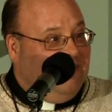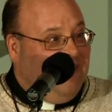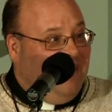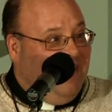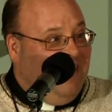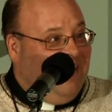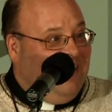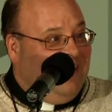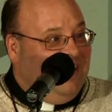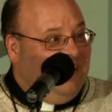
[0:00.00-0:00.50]

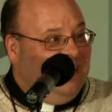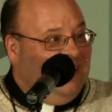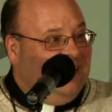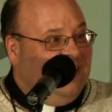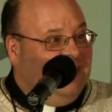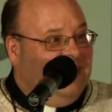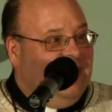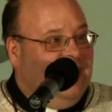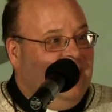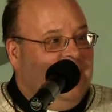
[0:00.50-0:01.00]
okay?
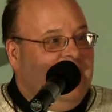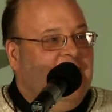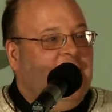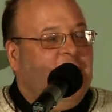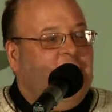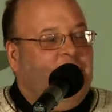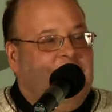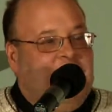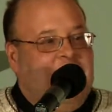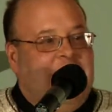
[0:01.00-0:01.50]

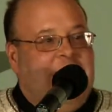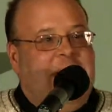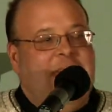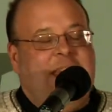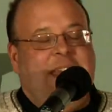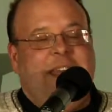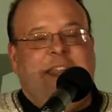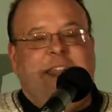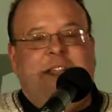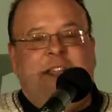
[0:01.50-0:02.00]
We
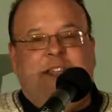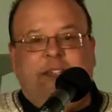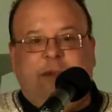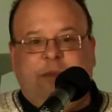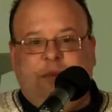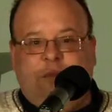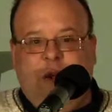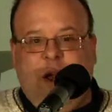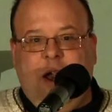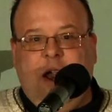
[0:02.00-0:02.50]
need to
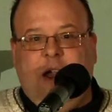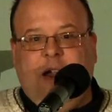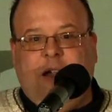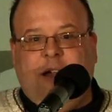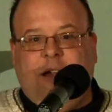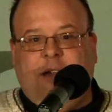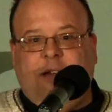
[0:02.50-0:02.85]
pray.